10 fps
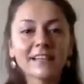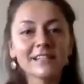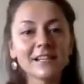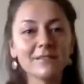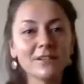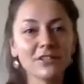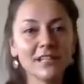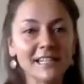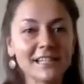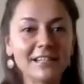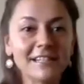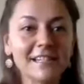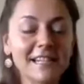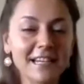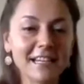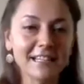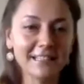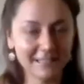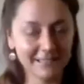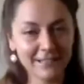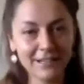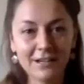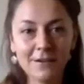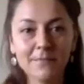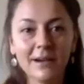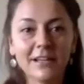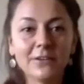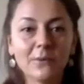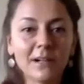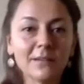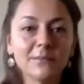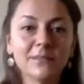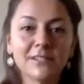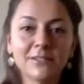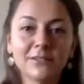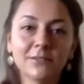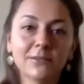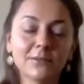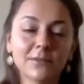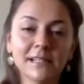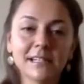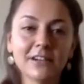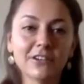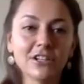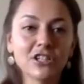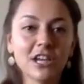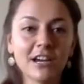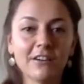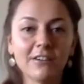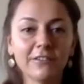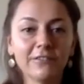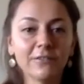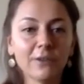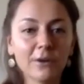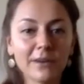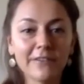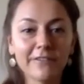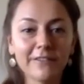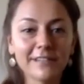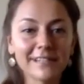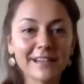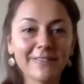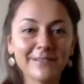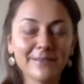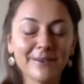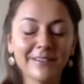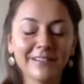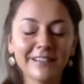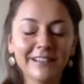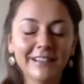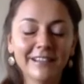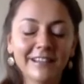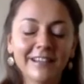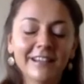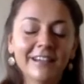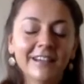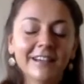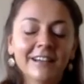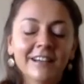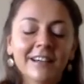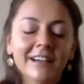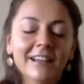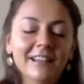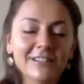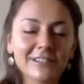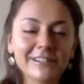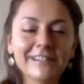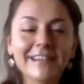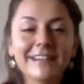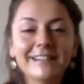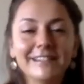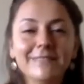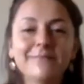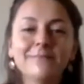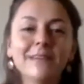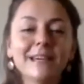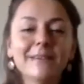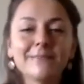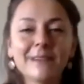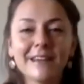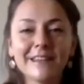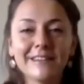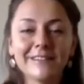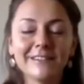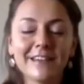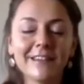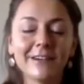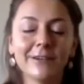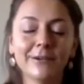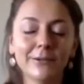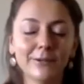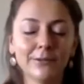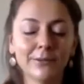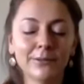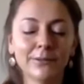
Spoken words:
So we usually start seated, but you're welcome to sit on a chair or on the floor, whatever feels comfortable. And let's just take a deep, big breath together. Whew.